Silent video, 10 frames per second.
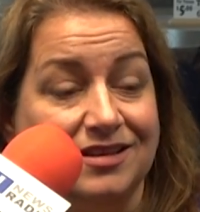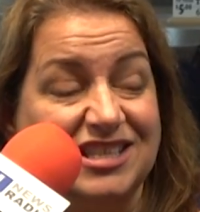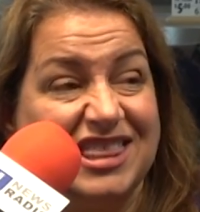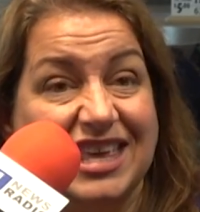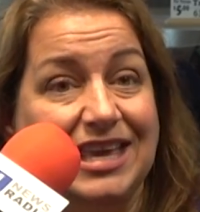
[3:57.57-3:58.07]
It's
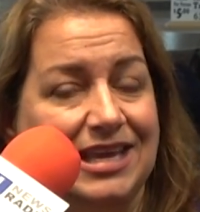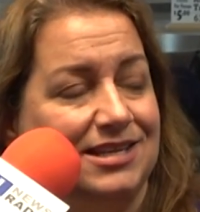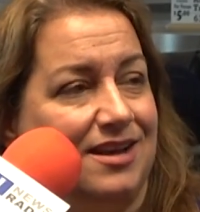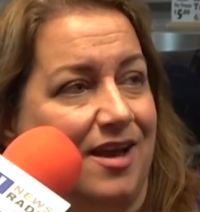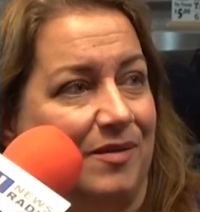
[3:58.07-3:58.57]
a thinking
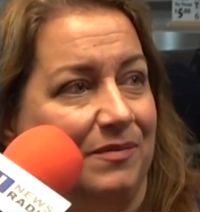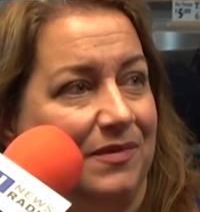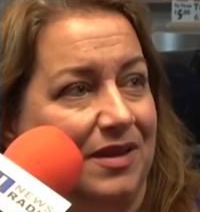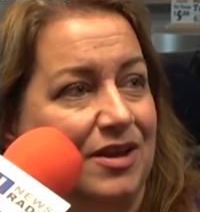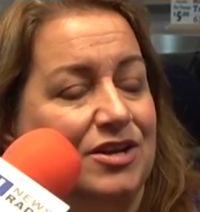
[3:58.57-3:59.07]
time.
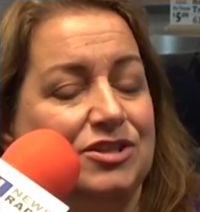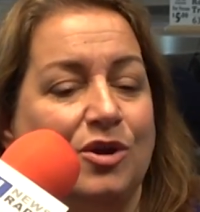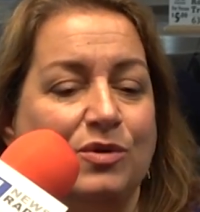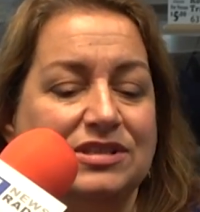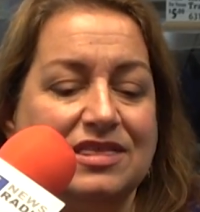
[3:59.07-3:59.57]

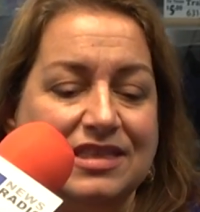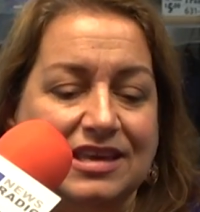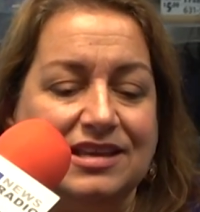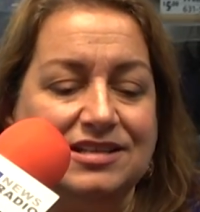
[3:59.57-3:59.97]
So it's a thinking